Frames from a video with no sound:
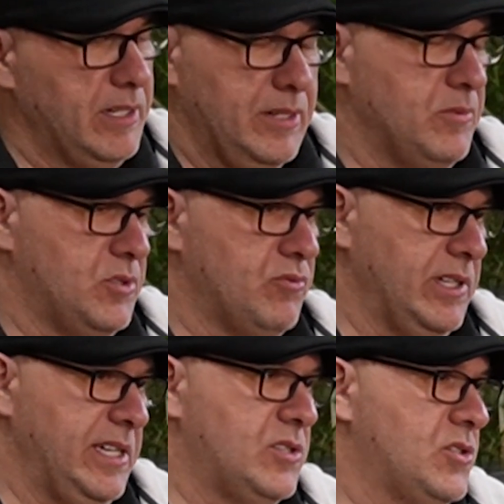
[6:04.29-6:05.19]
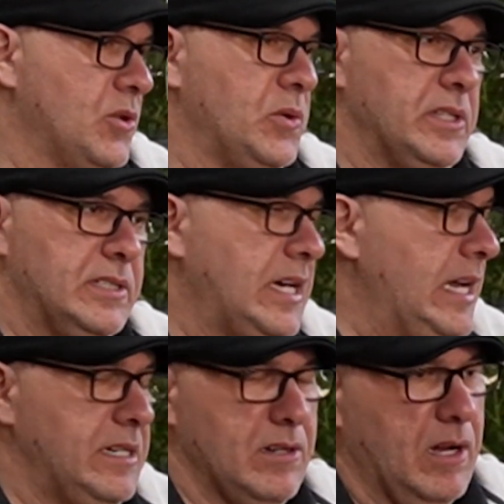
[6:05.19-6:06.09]
and it was really soulless. I
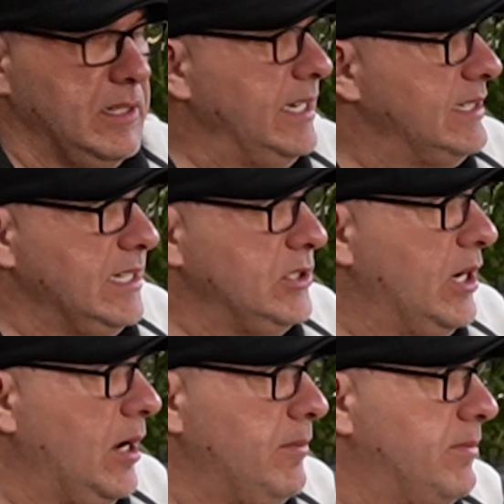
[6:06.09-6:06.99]
did not like that job.